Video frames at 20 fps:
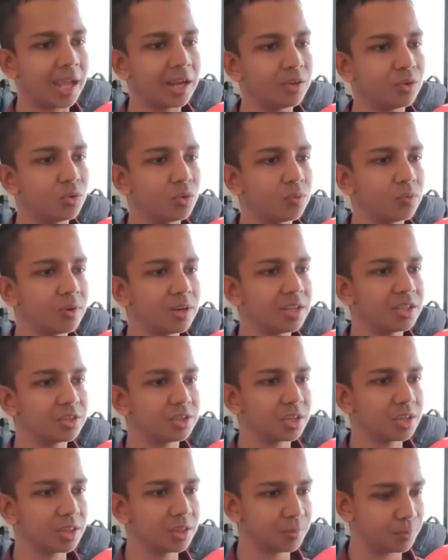and you will
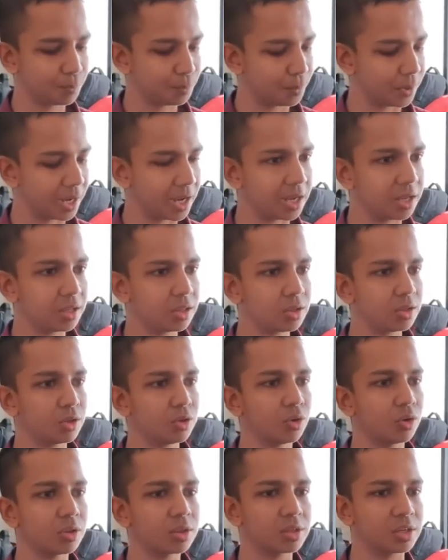just
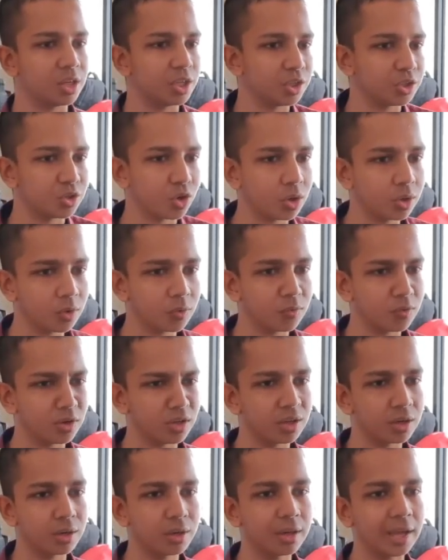paste your screenshot
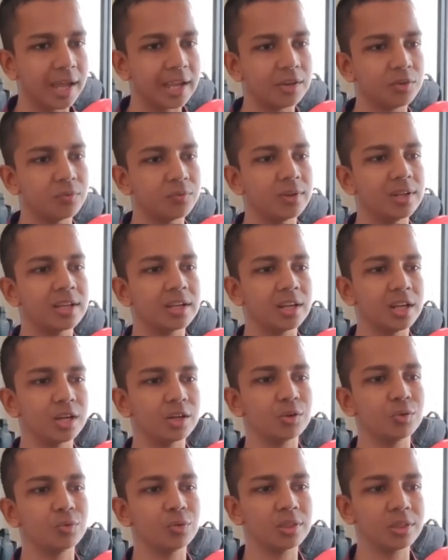over here and you will
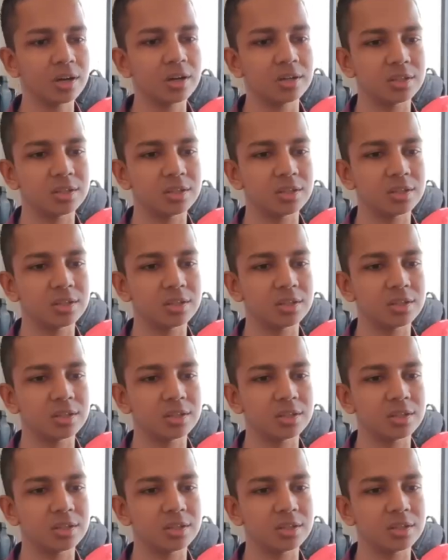click to